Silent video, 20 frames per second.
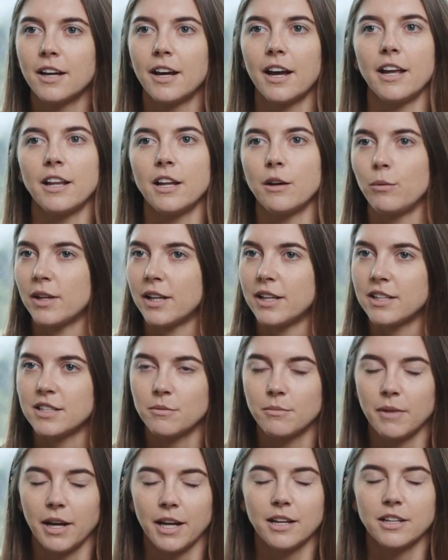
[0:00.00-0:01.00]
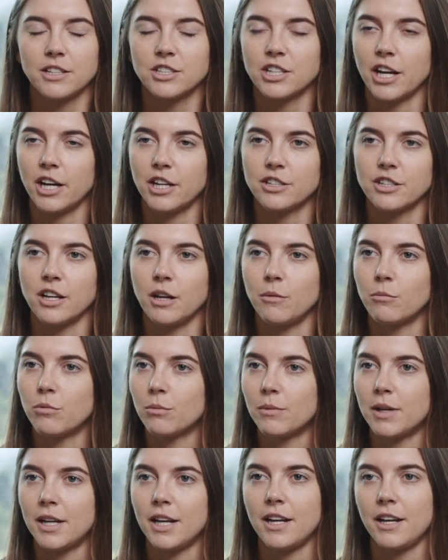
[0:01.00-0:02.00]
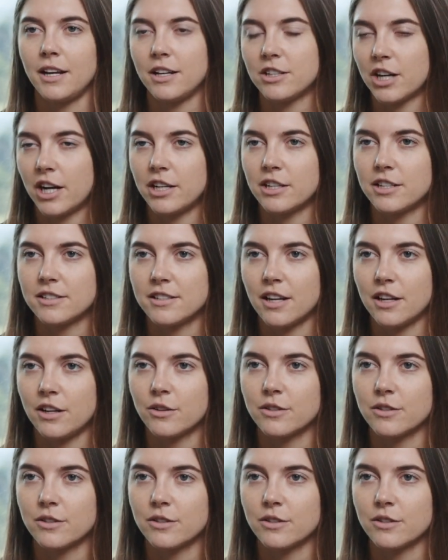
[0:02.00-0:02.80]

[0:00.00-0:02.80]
and they're willing to make a change and implement any changes that you're